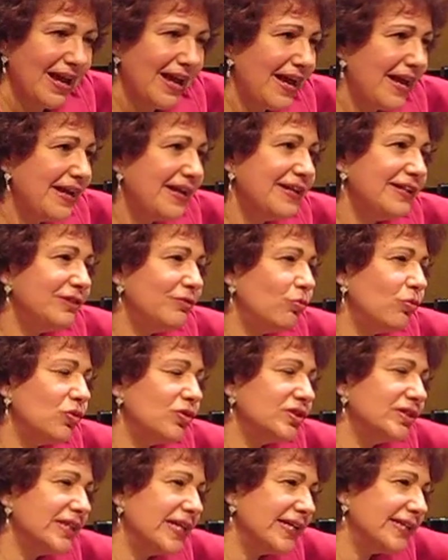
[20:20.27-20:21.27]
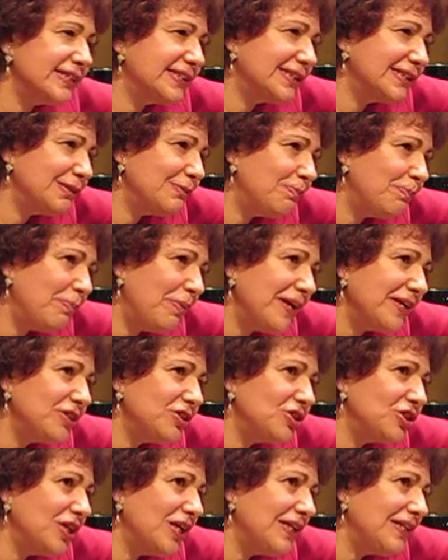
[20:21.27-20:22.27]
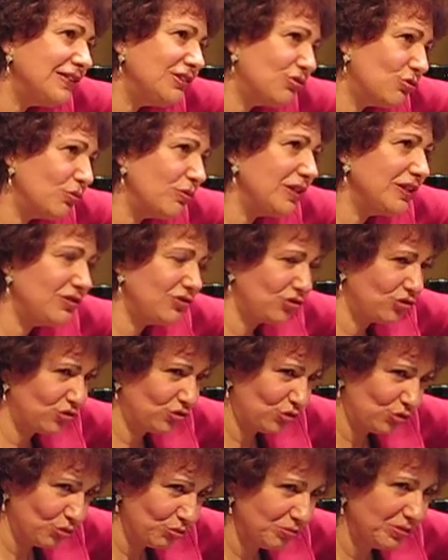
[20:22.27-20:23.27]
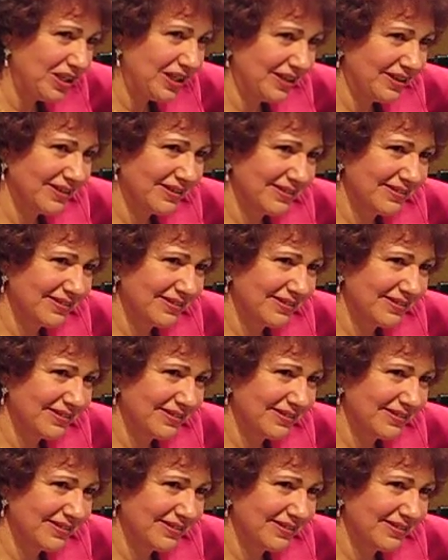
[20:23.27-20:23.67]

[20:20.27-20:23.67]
And it was a special treat to me